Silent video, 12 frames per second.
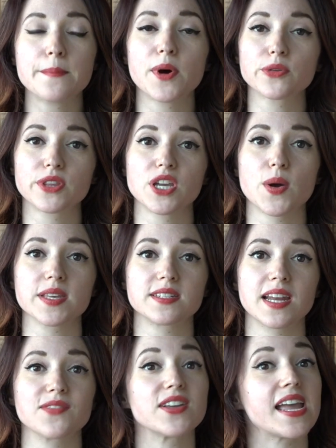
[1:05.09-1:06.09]
Both the US
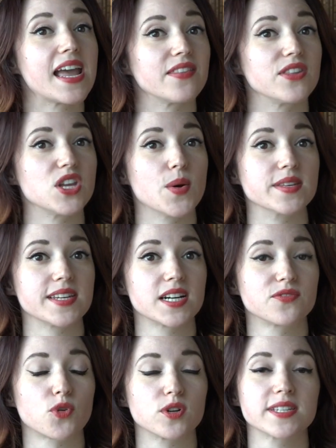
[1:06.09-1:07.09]
Navy and the US
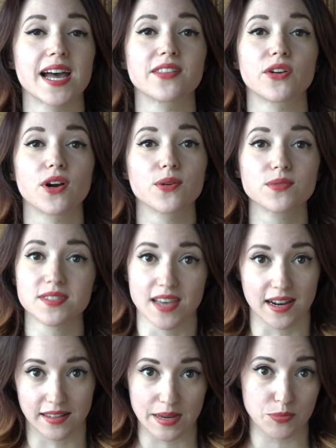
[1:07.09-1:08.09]
Air Force had their own
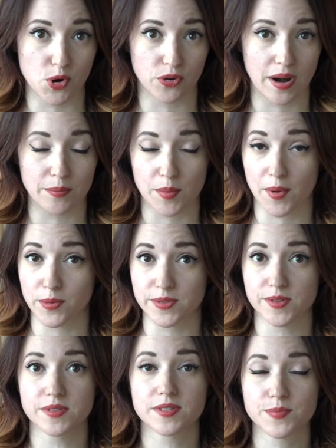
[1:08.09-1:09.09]
satellite program
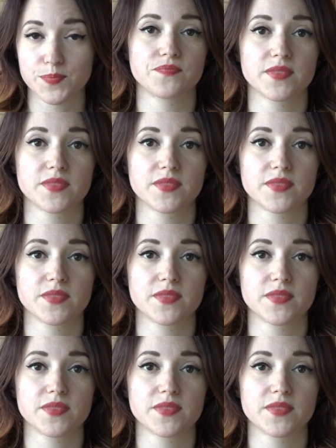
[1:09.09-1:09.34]
proposals.